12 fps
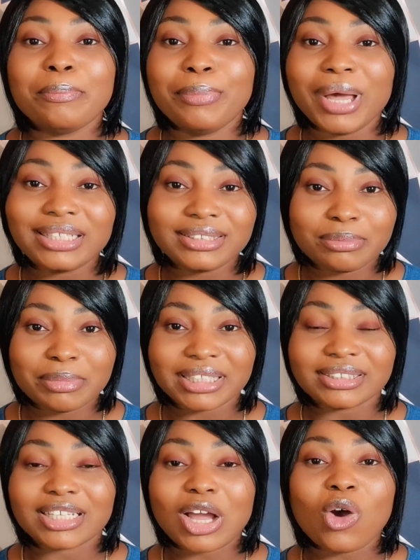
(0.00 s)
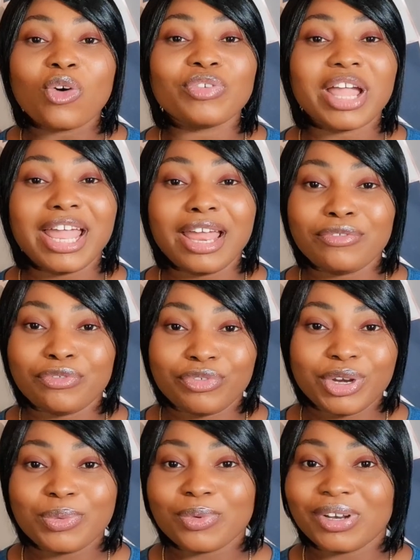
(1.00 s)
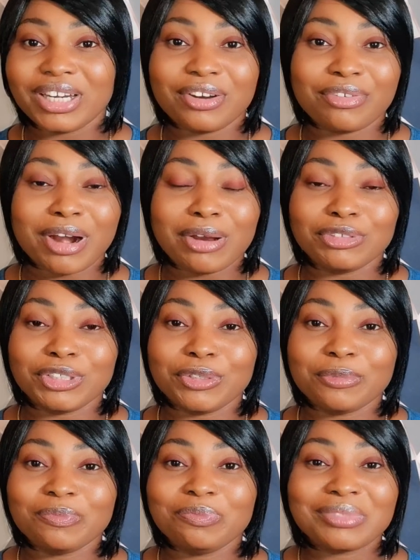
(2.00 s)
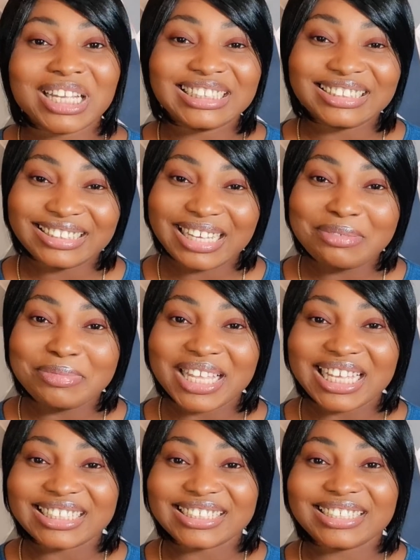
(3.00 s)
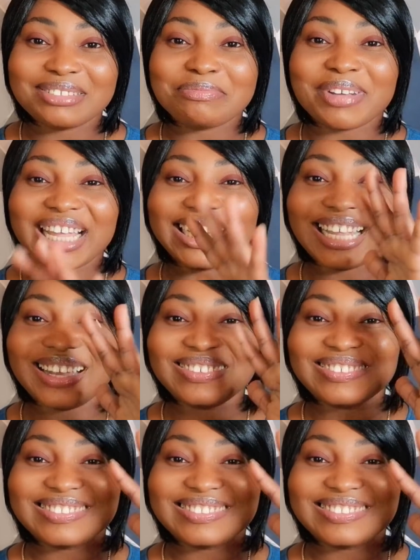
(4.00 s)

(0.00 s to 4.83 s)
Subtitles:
betterment of everyone around you. Stay blessed. Bye now.